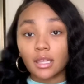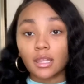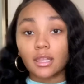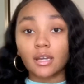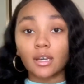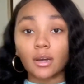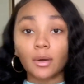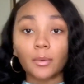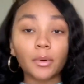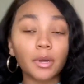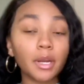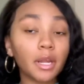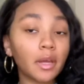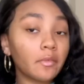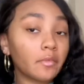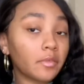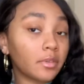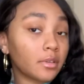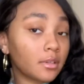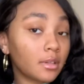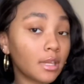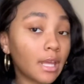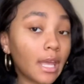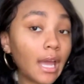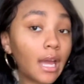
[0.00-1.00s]
or whatever
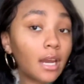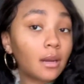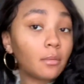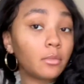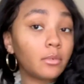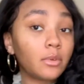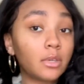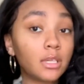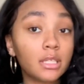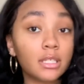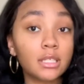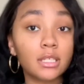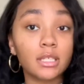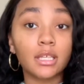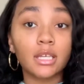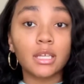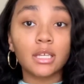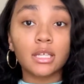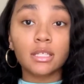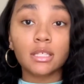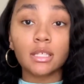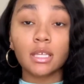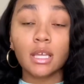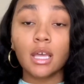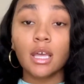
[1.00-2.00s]
animal this
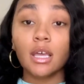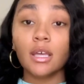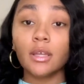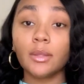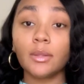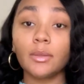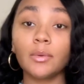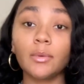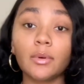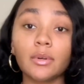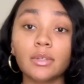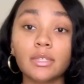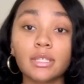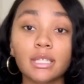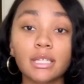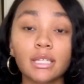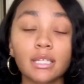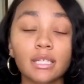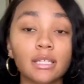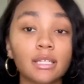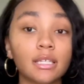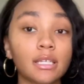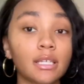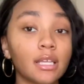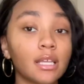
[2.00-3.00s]
is. You won't see
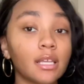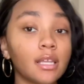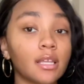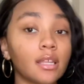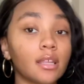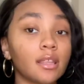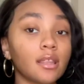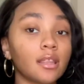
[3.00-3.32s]
the teeth.